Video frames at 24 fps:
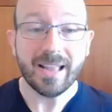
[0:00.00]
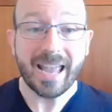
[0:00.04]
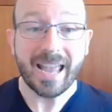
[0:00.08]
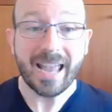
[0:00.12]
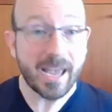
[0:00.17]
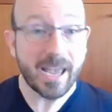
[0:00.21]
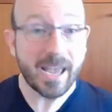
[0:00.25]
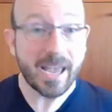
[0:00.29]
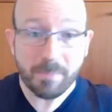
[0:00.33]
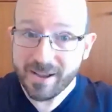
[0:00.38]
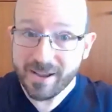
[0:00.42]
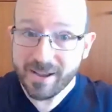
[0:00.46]

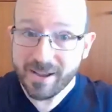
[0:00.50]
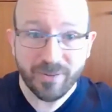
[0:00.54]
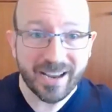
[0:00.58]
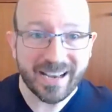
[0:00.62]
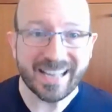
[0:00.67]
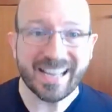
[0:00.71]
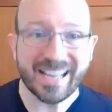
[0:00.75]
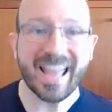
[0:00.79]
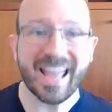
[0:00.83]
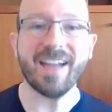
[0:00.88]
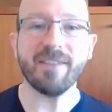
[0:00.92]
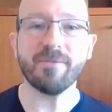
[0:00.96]
And by
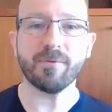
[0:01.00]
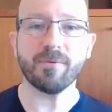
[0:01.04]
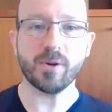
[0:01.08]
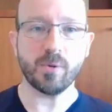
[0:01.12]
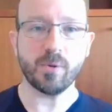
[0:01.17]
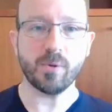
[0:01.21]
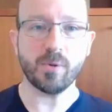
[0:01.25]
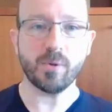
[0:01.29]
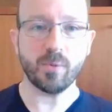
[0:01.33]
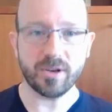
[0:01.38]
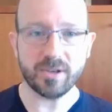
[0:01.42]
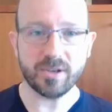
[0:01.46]
inviting
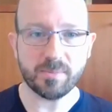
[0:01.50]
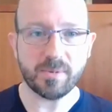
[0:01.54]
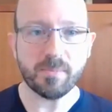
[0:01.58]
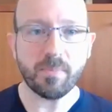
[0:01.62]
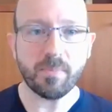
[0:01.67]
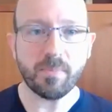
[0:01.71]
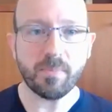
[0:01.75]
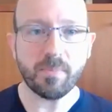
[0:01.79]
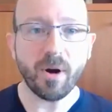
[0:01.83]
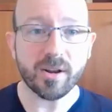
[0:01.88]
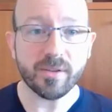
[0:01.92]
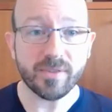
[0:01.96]
everyone to be
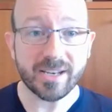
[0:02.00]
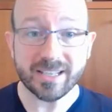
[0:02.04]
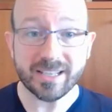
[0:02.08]
part of it.